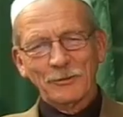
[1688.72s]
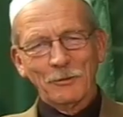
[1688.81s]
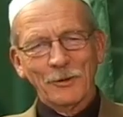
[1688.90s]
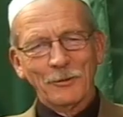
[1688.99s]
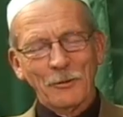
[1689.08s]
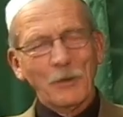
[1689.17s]

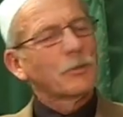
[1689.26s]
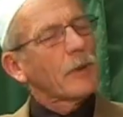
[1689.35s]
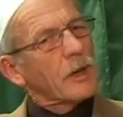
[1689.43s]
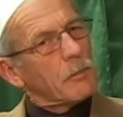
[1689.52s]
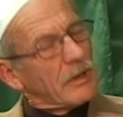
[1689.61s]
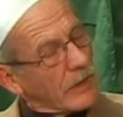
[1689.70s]
words, but
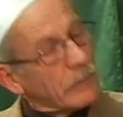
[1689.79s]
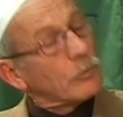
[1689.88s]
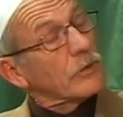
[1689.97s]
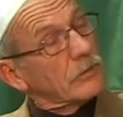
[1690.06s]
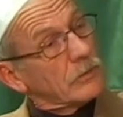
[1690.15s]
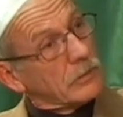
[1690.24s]
I mean, that
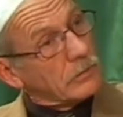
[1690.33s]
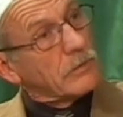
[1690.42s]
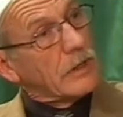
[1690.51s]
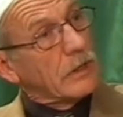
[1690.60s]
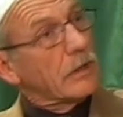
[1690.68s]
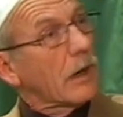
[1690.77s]
was
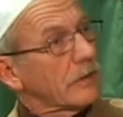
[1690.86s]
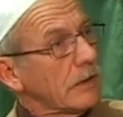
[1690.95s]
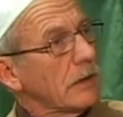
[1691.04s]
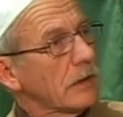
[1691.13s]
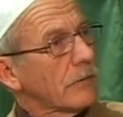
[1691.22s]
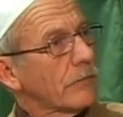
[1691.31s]
their
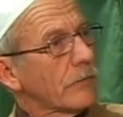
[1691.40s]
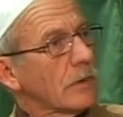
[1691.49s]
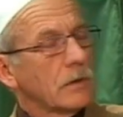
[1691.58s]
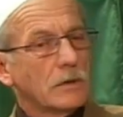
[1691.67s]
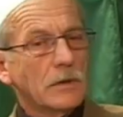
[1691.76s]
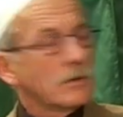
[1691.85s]
idea.
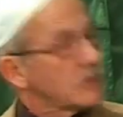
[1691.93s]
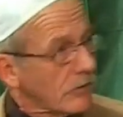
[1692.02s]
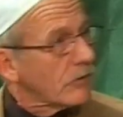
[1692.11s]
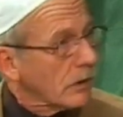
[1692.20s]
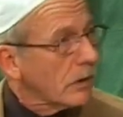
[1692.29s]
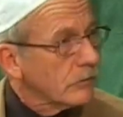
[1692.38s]

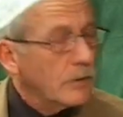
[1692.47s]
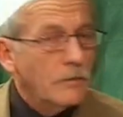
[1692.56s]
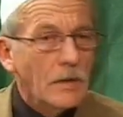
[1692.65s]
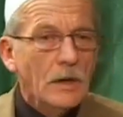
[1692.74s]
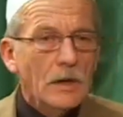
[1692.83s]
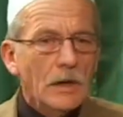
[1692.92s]
General.
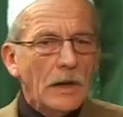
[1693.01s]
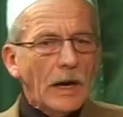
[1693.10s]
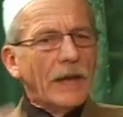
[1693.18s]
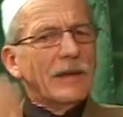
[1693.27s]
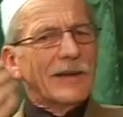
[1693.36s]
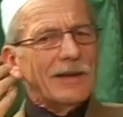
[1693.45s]

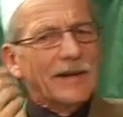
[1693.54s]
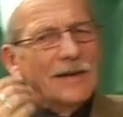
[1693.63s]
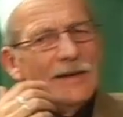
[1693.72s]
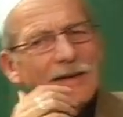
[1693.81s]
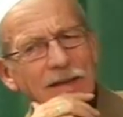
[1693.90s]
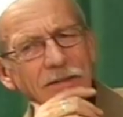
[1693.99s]
And
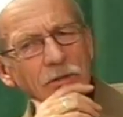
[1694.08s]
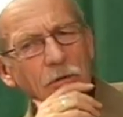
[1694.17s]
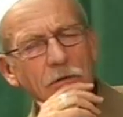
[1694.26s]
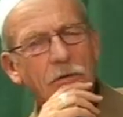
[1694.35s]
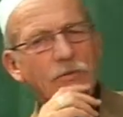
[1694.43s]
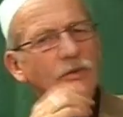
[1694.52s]
later
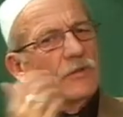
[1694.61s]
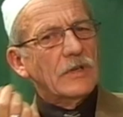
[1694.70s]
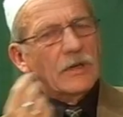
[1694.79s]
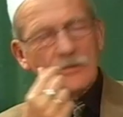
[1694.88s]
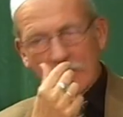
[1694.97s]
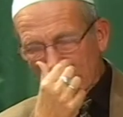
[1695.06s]
on, 50
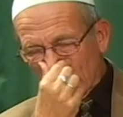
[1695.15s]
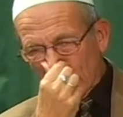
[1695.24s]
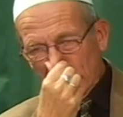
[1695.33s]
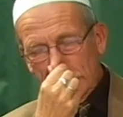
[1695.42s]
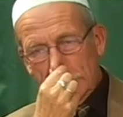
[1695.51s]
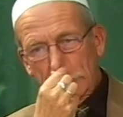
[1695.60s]
years later
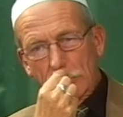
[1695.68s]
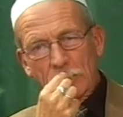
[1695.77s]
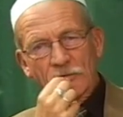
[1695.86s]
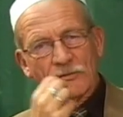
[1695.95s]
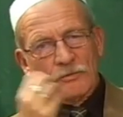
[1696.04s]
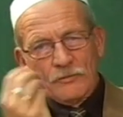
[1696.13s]
on,
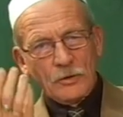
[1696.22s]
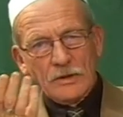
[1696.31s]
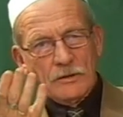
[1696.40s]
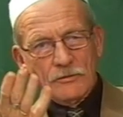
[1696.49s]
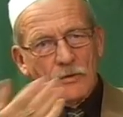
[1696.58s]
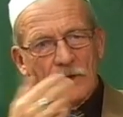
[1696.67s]
or
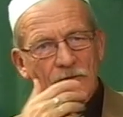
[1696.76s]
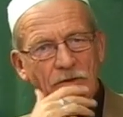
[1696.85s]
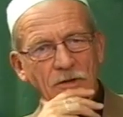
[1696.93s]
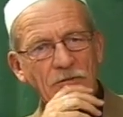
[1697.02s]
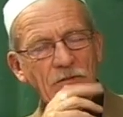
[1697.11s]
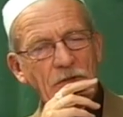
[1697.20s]
40,
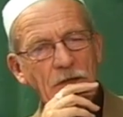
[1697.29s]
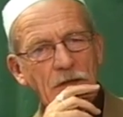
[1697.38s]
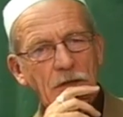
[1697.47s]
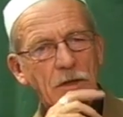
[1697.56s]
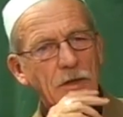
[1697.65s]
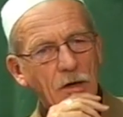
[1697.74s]
45, 50,
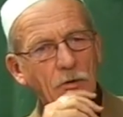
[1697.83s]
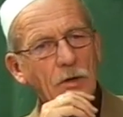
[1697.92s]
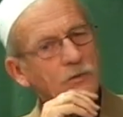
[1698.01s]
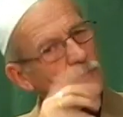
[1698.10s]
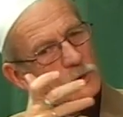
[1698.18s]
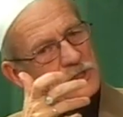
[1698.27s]
now,
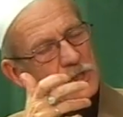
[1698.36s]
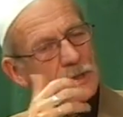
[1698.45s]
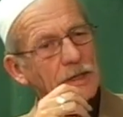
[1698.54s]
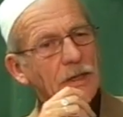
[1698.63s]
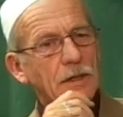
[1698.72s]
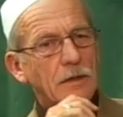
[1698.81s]

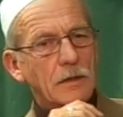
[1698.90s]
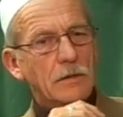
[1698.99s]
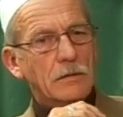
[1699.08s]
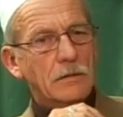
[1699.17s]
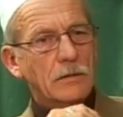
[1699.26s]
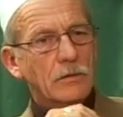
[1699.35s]
unfortunately,
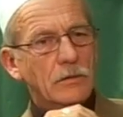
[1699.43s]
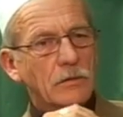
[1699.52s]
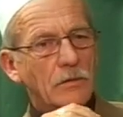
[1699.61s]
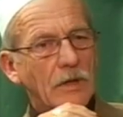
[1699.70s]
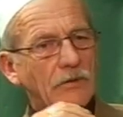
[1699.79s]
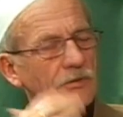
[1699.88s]

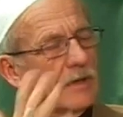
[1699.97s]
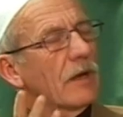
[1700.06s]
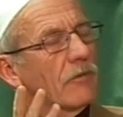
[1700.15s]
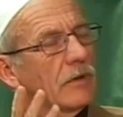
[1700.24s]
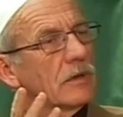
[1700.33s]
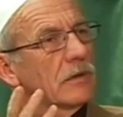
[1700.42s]
they still
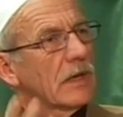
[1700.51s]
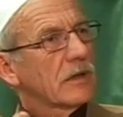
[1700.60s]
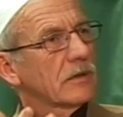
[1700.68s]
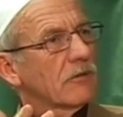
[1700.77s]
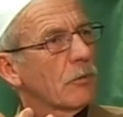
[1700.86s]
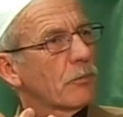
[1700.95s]
have a
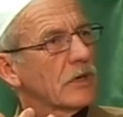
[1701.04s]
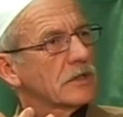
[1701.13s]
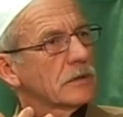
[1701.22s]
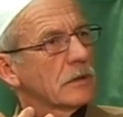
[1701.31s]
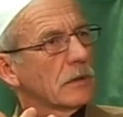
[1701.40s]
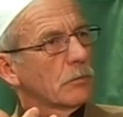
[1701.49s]
negative
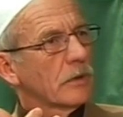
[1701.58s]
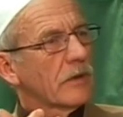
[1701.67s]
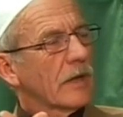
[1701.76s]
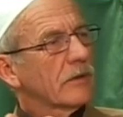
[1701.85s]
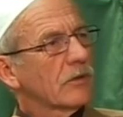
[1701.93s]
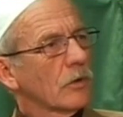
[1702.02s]
impression. But
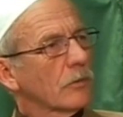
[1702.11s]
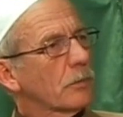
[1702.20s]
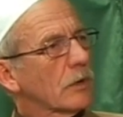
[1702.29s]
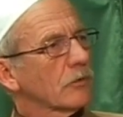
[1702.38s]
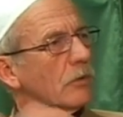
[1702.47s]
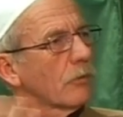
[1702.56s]
that is not
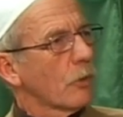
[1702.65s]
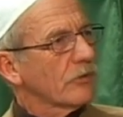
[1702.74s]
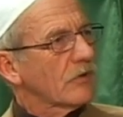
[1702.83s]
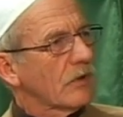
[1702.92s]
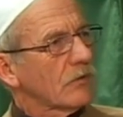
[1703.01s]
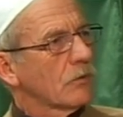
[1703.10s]
because of
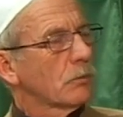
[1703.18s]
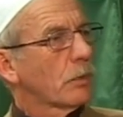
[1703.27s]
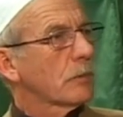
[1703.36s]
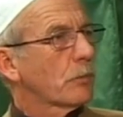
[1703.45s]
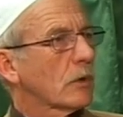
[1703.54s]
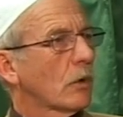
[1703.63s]
those reasons,
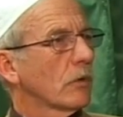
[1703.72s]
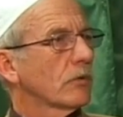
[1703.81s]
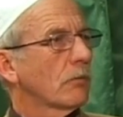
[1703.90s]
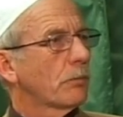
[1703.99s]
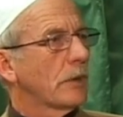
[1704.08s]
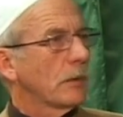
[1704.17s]
but because
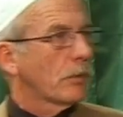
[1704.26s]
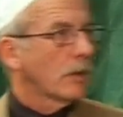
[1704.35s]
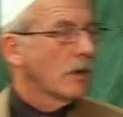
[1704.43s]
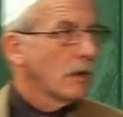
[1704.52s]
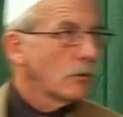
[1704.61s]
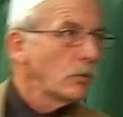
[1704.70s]
of people
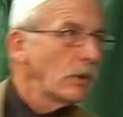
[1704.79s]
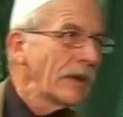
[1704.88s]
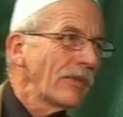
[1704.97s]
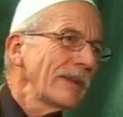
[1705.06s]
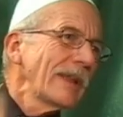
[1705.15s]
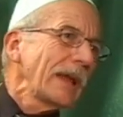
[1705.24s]
who,
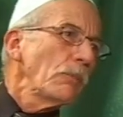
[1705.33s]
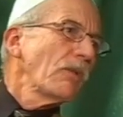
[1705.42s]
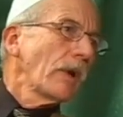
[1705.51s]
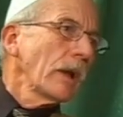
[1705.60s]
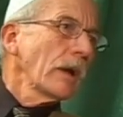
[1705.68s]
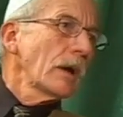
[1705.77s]
in the name of
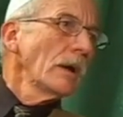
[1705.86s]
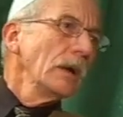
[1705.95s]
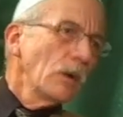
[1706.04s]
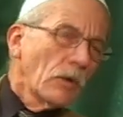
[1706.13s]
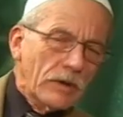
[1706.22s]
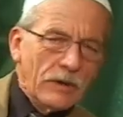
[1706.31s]
Allah
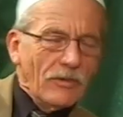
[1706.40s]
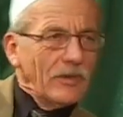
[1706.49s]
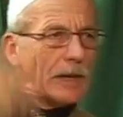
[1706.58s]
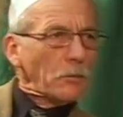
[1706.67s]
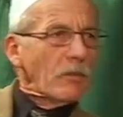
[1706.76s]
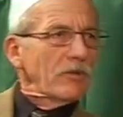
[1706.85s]
or in the
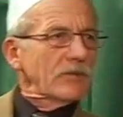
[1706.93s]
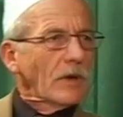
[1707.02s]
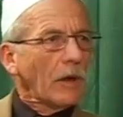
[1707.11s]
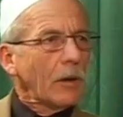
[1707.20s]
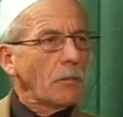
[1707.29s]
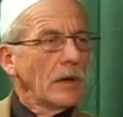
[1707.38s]
name of
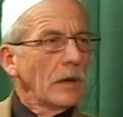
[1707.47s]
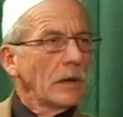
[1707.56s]
Islam,